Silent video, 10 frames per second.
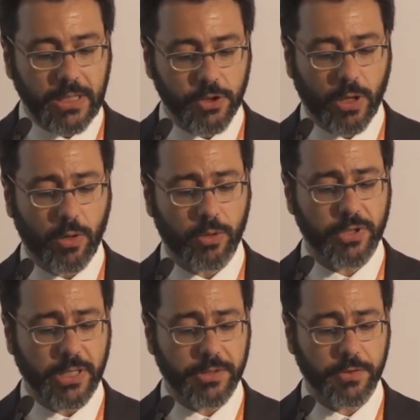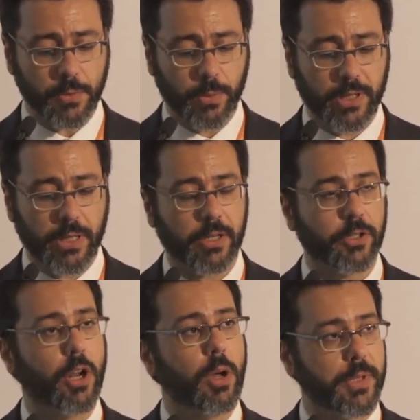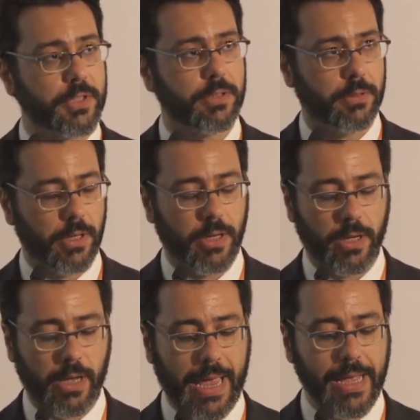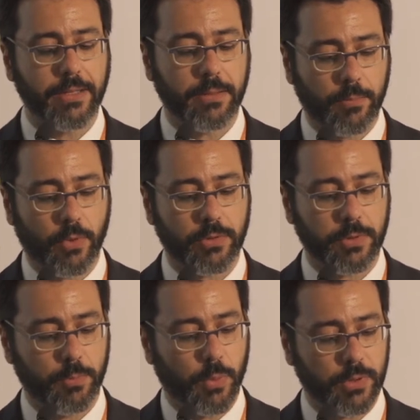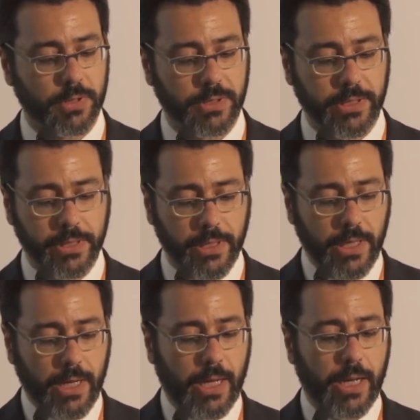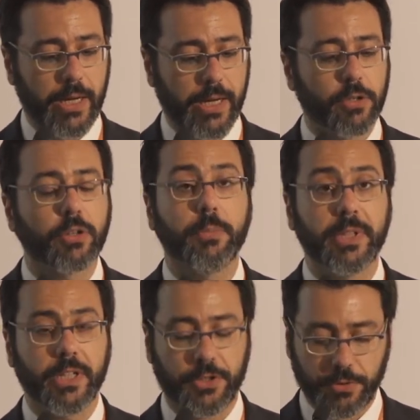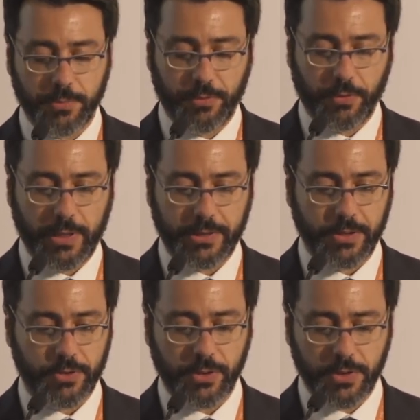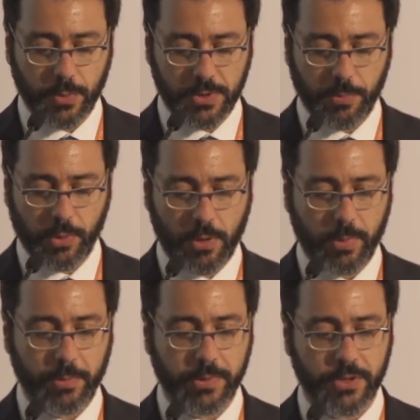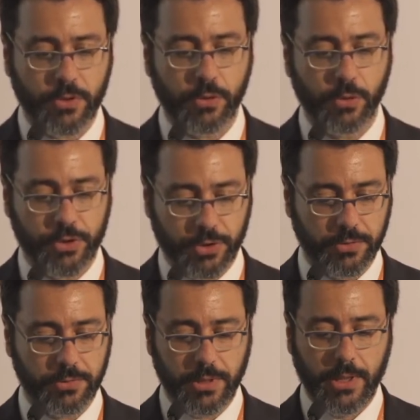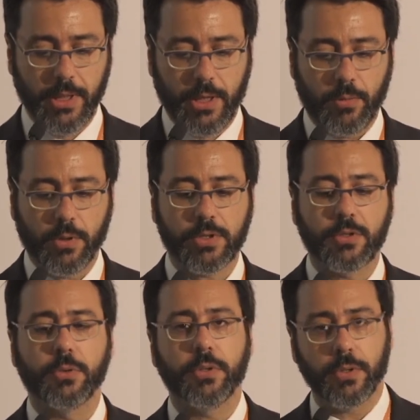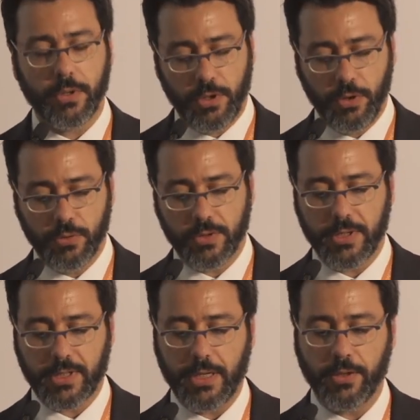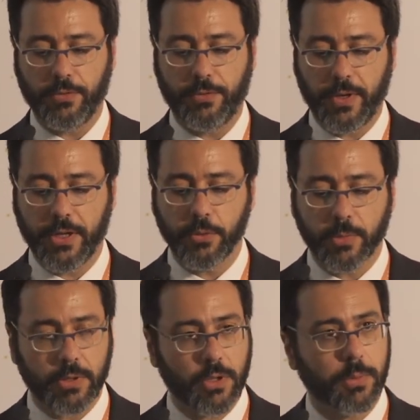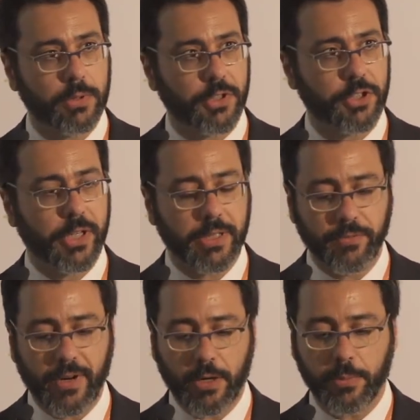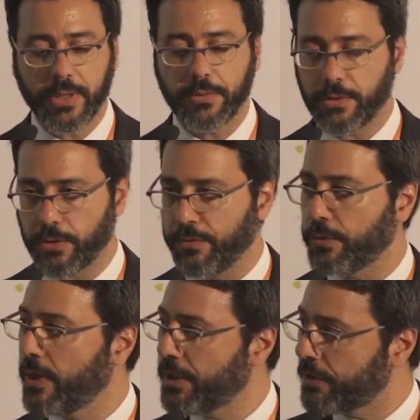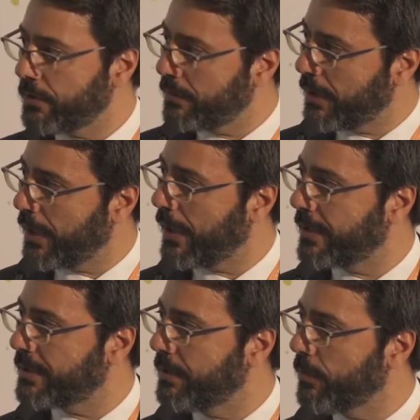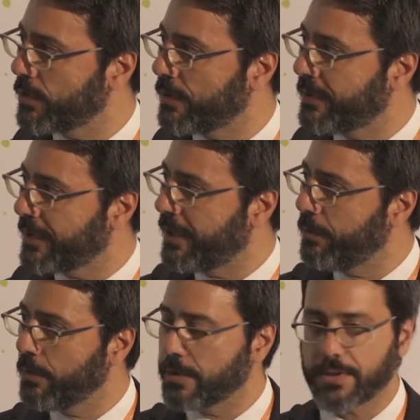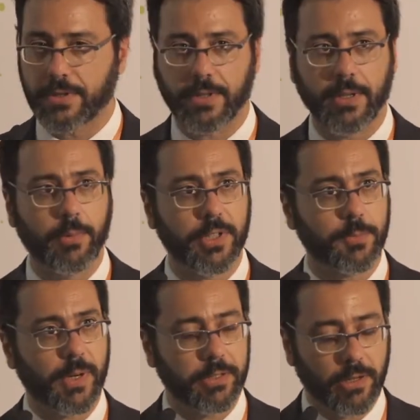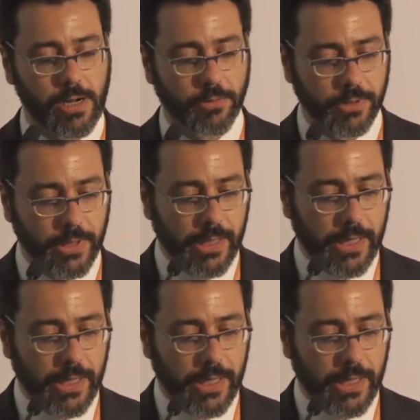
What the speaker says: So our objectives were ergonomics and, more importantly, error limitation before entering. So this was a problem. The solution was to use this kind of human-robot shared environment or reconfiguration. I see most of the keywords well spread around.